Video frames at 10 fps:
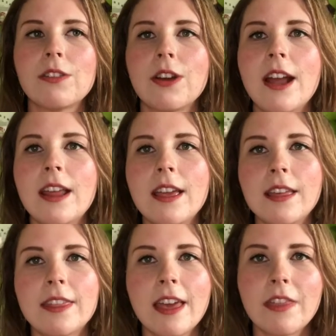or
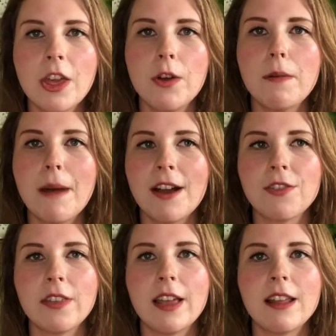anything that you
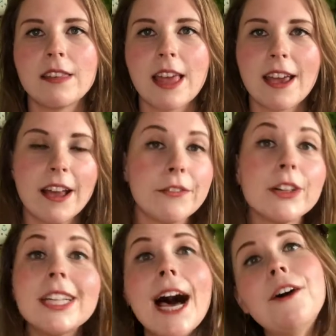imagine that is kind of
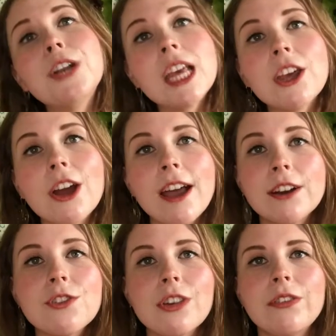clouding your
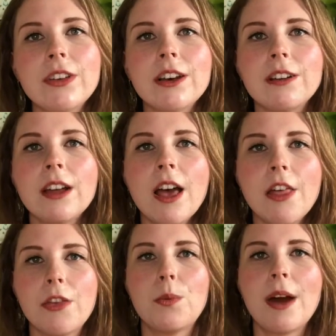energy field.
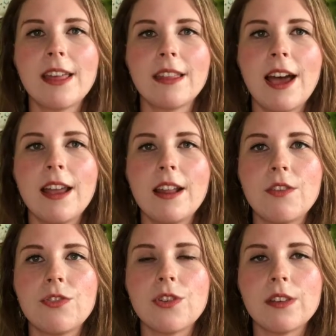The white light
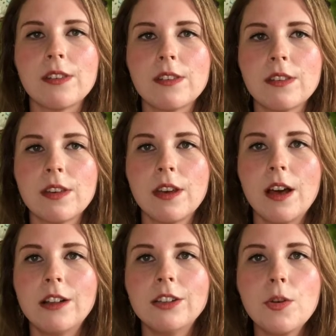is just
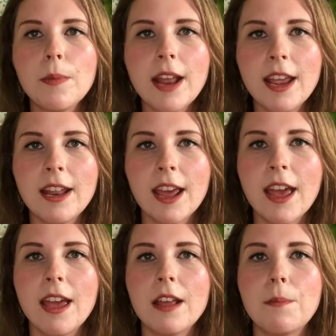illuminating
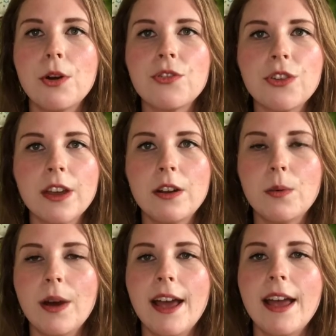it, pushing it
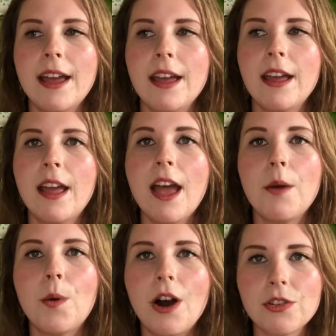away,
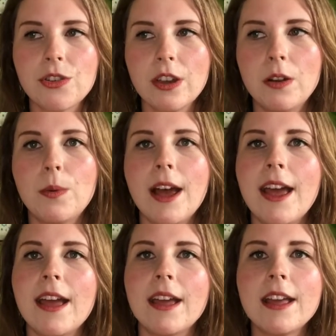washing it
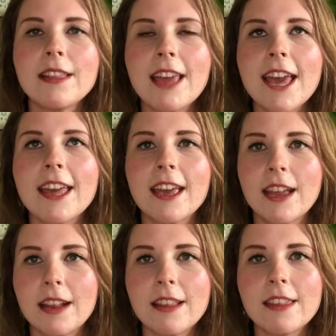away, taking
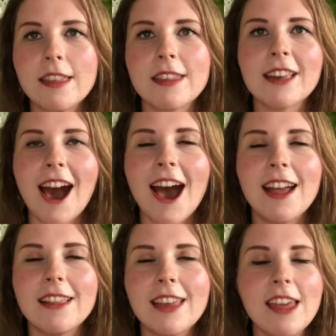it into the
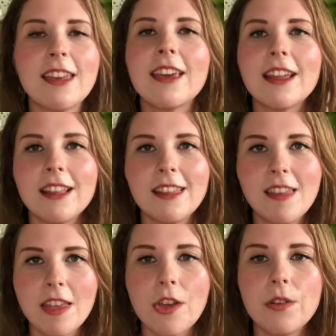sky, taking it into
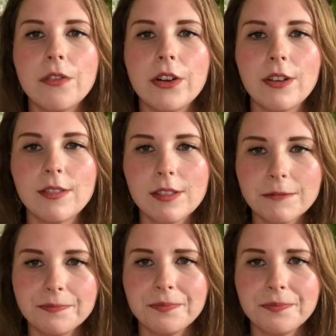the universe.